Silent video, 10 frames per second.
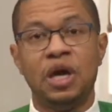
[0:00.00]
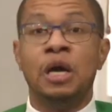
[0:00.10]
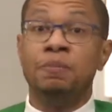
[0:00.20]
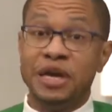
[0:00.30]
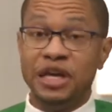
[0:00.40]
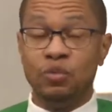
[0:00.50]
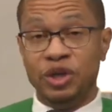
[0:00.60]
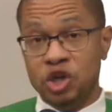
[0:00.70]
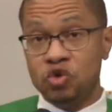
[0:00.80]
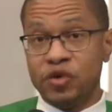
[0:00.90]
Meaning
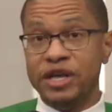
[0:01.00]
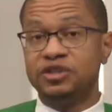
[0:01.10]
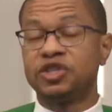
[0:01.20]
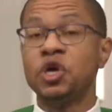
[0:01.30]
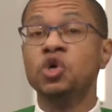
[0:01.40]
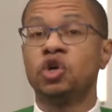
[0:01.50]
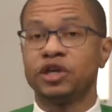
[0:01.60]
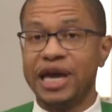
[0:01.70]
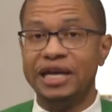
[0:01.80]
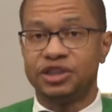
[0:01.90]
when you read two
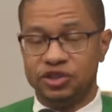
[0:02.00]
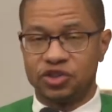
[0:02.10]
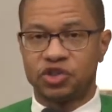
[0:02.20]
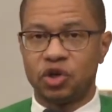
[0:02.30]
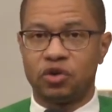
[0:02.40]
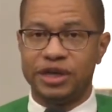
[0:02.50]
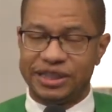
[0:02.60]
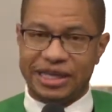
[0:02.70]
creation stories,